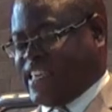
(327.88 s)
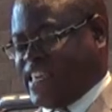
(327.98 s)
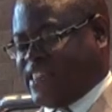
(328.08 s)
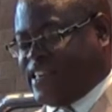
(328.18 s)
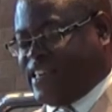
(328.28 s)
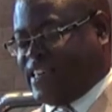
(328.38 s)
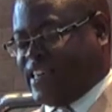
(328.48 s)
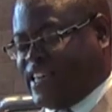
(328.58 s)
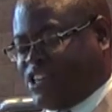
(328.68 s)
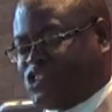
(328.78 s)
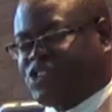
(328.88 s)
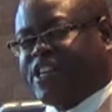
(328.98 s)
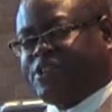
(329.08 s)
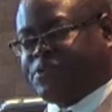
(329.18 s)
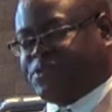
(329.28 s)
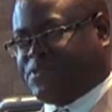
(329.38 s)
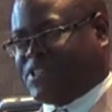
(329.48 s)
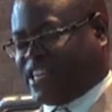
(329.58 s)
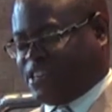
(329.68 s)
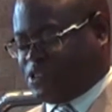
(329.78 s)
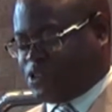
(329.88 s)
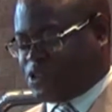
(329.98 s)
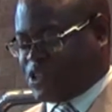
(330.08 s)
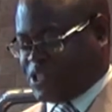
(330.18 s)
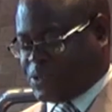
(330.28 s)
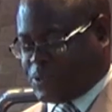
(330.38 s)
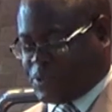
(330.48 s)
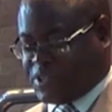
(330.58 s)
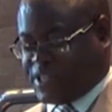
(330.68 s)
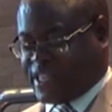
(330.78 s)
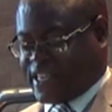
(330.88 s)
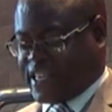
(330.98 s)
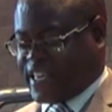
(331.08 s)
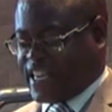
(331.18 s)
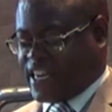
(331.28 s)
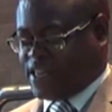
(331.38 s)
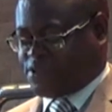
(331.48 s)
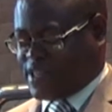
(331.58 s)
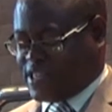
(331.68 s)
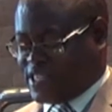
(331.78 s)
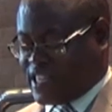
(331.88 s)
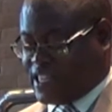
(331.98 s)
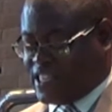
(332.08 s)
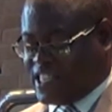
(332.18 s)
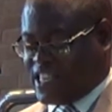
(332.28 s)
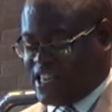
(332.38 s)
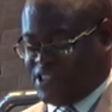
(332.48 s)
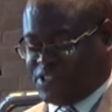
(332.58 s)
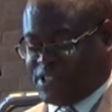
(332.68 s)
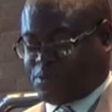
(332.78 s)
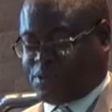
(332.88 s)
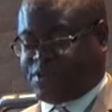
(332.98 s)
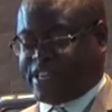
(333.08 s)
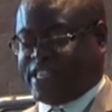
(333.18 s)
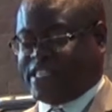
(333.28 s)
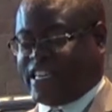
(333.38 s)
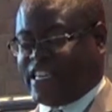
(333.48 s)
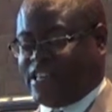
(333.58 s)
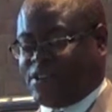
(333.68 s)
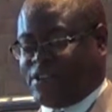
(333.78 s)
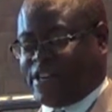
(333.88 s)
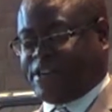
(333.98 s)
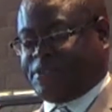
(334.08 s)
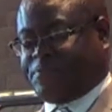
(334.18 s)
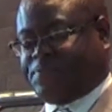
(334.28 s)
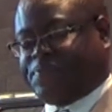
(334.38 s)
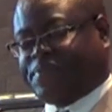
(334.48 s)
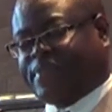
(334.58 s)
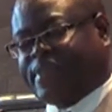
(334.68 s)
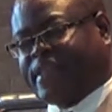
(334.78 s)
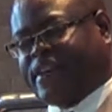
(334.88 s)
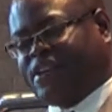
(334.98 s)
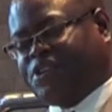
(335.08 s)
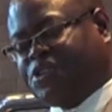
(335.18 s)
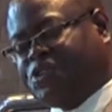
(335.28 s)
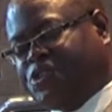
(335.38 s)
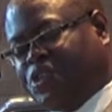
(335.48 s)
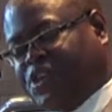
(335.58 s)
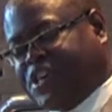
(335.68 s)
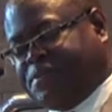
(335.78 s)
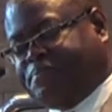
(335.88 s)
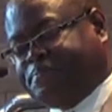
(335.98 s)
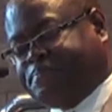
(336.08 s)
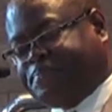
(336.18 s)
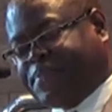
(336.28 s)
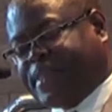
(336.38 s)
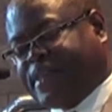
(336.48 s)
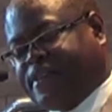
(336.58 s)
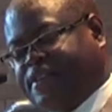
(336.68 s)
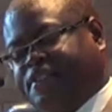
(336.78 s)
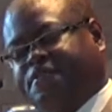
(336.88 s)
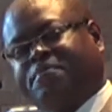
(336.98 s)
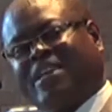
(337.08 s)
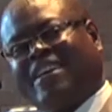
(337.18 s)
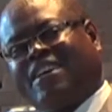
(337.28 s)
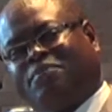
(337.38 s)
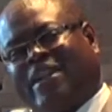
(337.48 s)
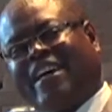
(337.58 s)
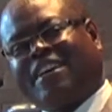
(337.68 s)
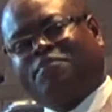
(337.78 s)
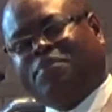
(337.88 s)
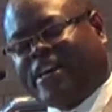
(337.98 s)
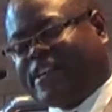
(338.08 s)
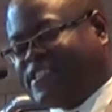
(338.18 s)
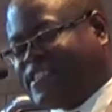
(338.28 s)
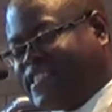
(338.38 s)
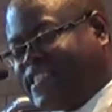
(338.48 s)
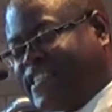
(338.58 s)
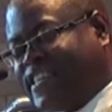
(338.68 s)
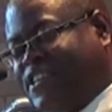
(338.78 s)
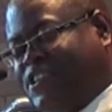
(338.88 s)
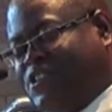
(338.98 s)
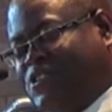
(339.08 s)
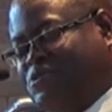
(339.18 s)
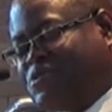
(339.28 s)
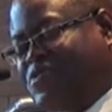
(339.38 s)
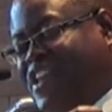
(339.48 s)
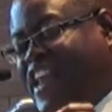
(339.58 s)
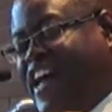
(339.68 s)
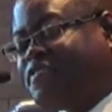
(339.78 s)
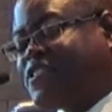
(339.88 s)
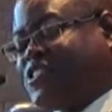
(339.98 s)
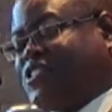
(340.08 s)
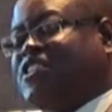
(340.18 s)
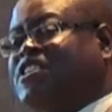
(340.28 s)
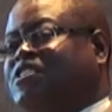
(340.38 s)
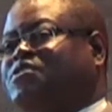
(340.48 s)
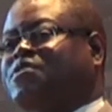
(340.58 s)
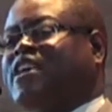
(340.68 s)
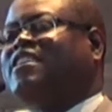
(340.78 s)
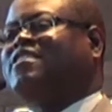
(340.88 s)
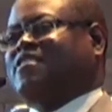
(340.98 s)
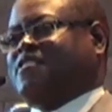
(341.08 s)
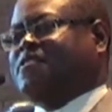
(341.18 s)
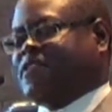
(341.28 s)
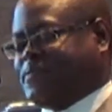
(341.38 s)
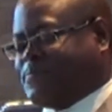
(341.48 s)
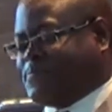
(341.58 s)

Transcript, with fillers: in the trails of Second Chronicles, uh, rather Second Kings that we read earlier on. I know you know him, but like Black Bart, you've never seen his face either.